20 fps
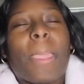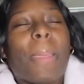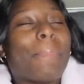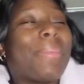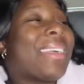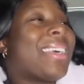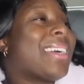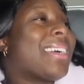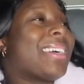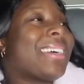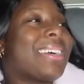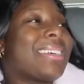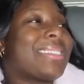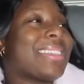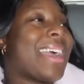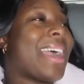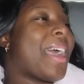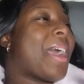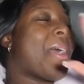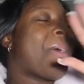Because
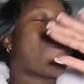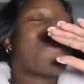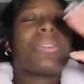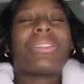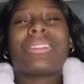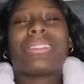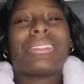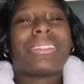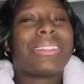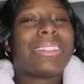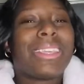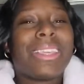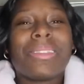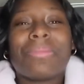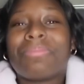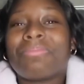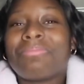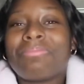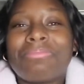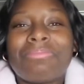I don't want to see.
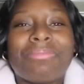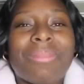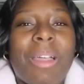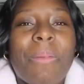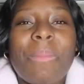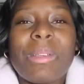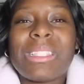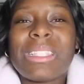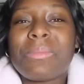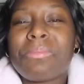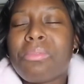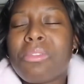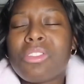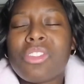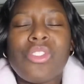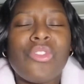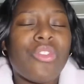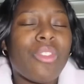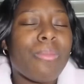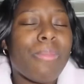I'm gonna
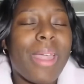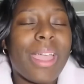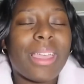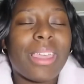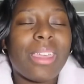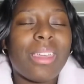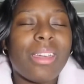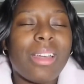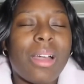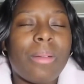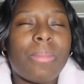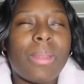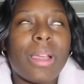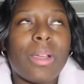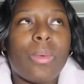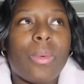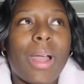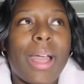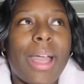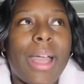support you from back here. I'm
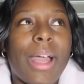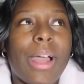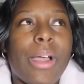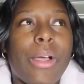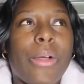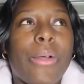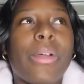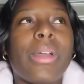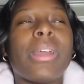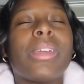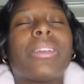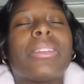like, wow.